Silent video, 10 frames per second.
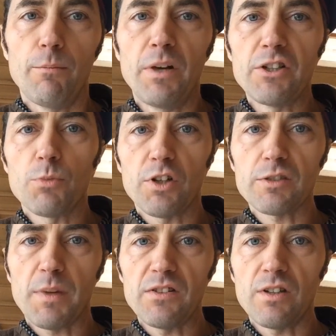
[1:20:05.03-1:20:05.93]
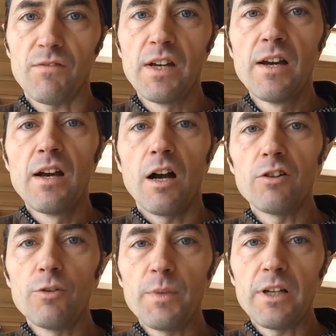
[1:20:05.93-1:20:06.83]
much more expensive.
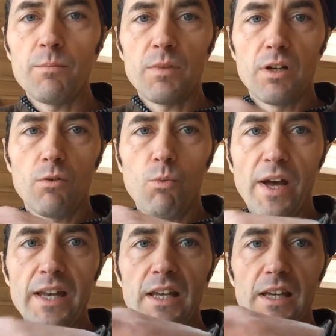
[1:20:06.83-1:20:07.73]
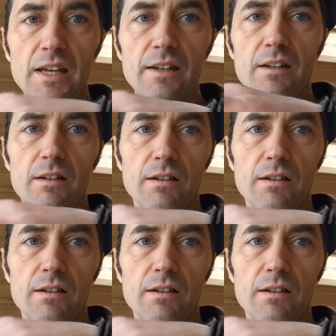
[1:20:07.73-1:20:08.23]
Aluminum, when it